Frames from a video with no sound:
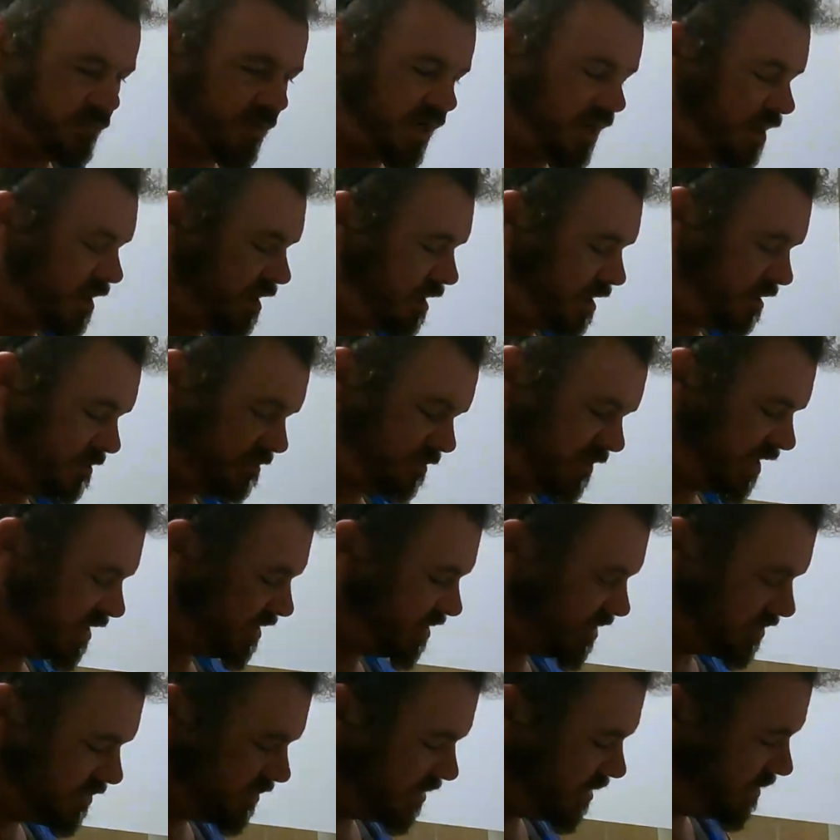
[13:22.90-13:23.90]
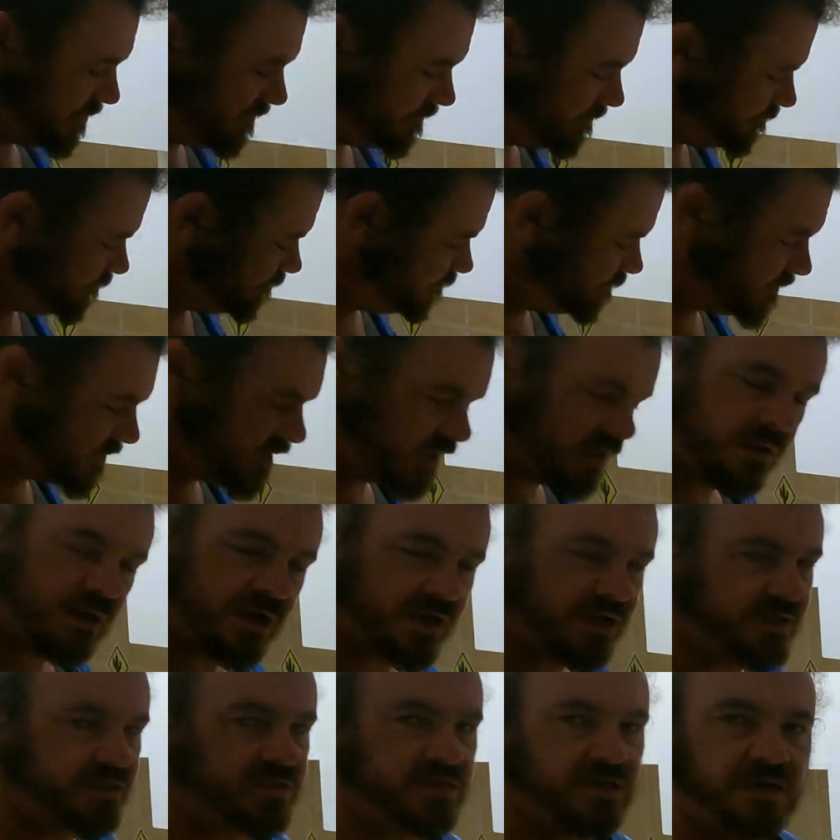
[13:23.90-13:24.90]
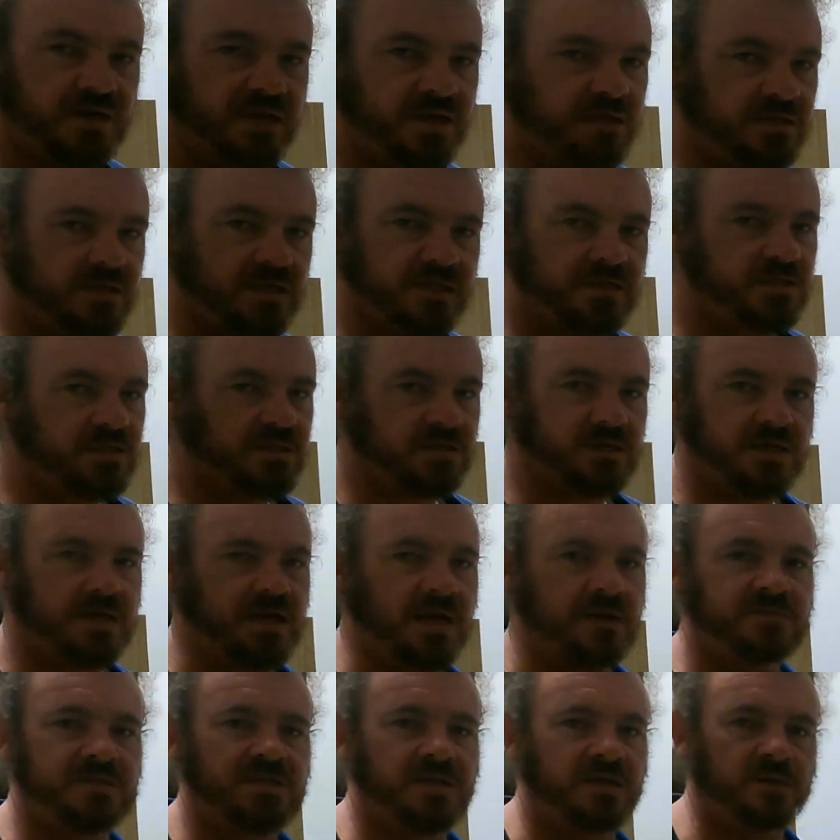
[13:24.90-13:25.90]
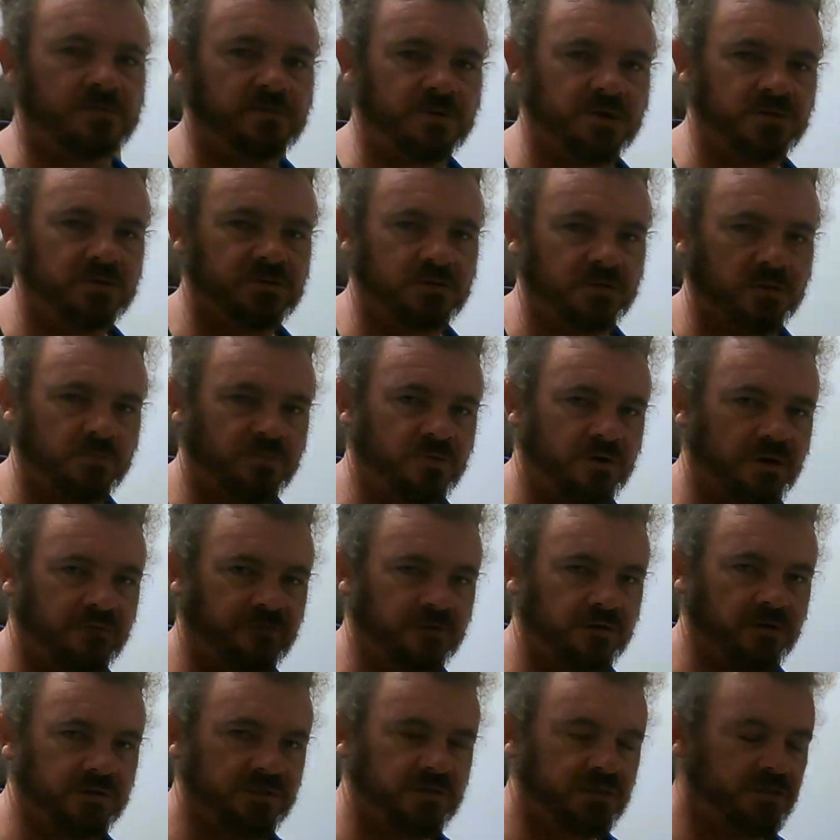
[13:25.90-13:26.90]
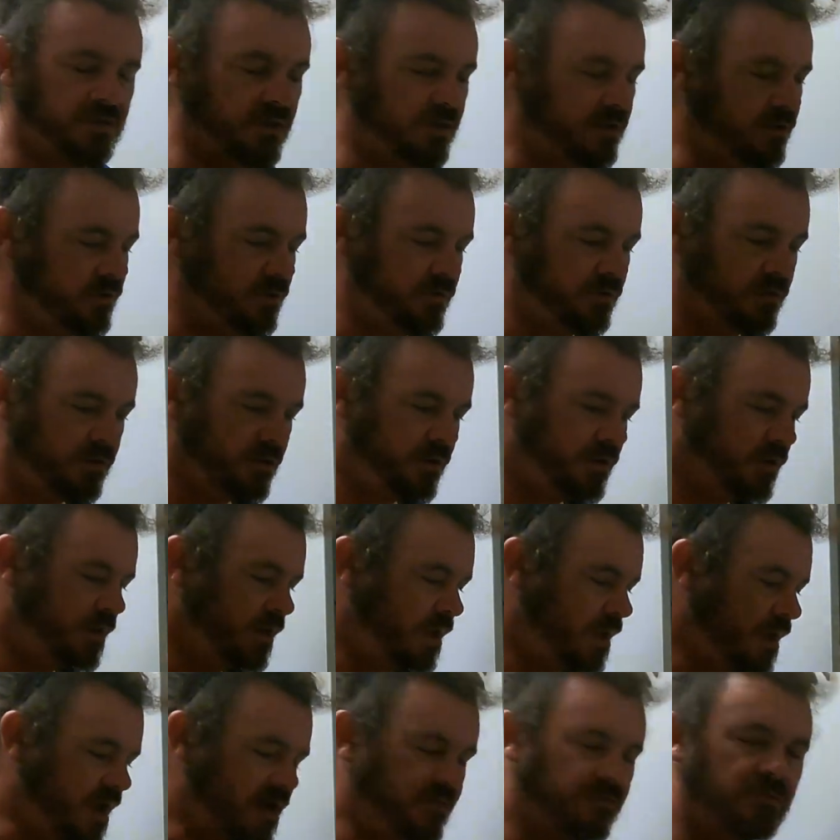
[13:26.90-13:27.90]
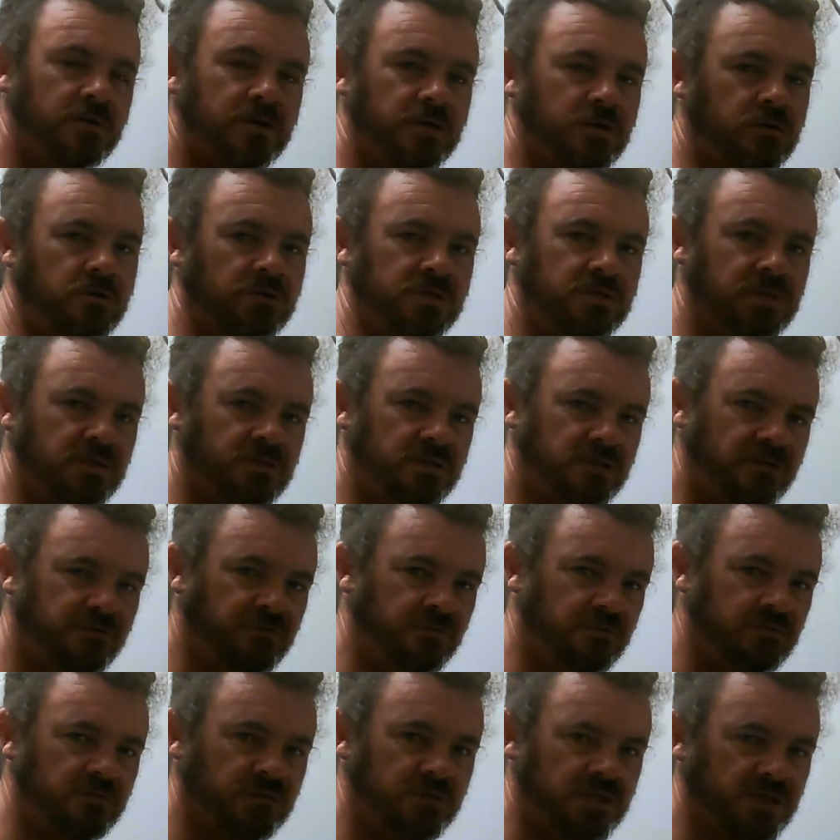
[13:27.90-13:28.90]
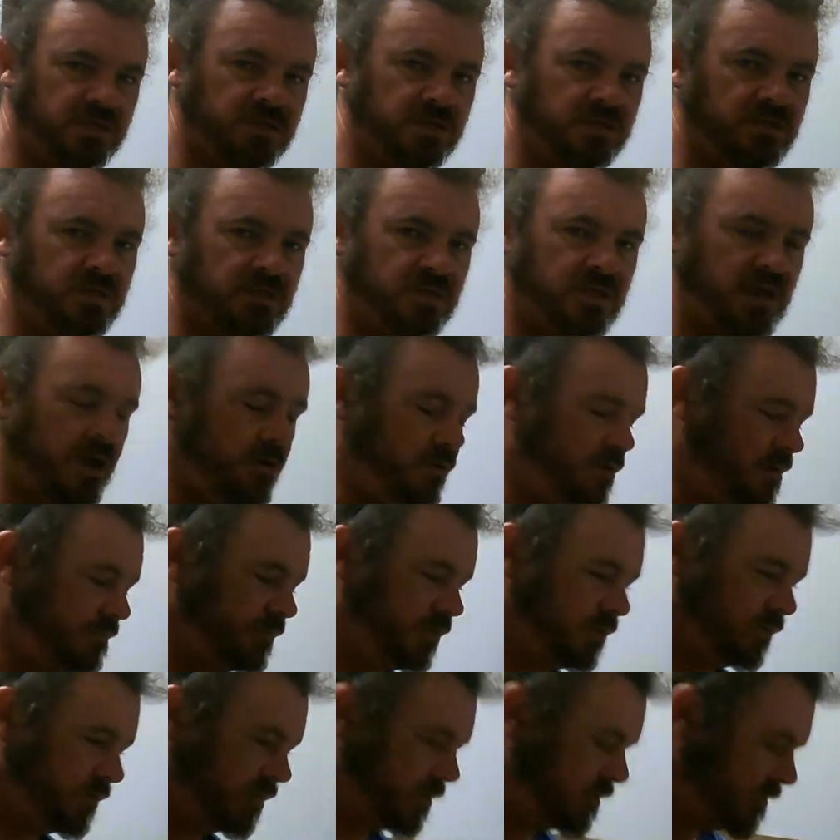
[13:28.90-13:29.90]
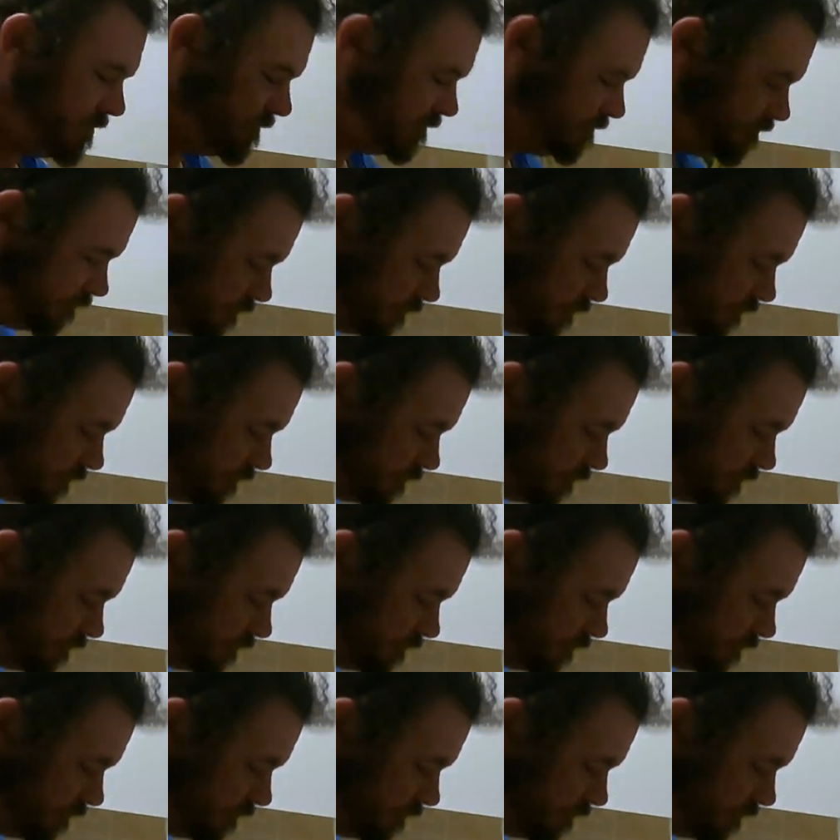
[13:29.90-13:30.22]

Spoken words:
It's sort of, like I said, it comes down to personal preference. So everybody cooks it different. This is just how I'm doing it.